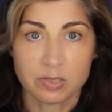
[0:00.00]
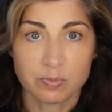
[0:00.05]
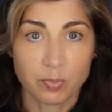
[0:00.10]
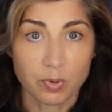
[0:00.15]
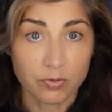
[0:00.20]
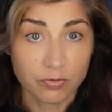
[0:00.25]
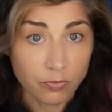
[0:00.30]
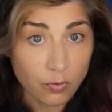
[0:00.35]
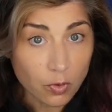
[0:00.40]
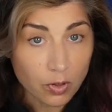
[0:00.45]

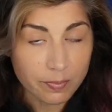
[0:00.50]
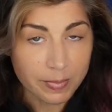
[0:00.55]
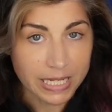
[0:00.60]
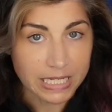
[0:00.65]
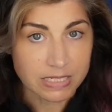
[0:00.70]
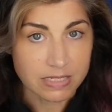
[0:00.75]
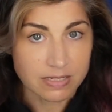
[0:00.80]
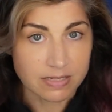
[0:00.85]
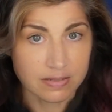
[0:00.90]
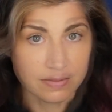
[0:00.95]

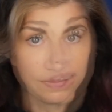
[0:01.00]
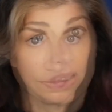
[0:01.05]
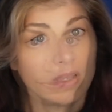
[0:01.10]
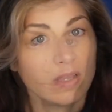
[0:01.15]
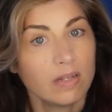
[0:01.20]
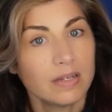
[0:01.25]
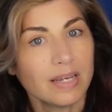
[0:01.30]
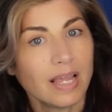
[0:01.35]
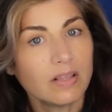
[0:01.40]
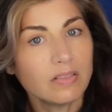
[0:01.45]
performance.
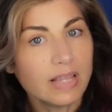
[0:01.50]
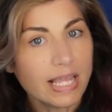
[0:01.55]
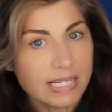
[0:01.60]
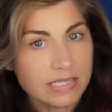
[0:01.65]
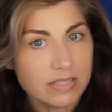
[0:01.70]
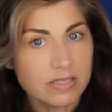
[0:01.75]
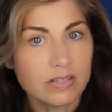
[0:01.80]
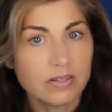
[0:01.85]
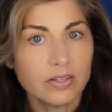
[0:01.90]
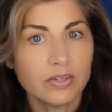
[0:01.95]
Now
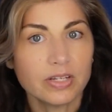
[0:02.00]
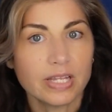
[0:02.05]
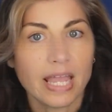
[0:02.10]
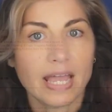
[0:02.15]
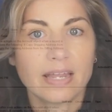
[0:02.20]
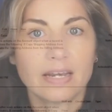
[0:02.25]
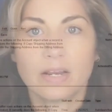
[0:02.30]
let's look at a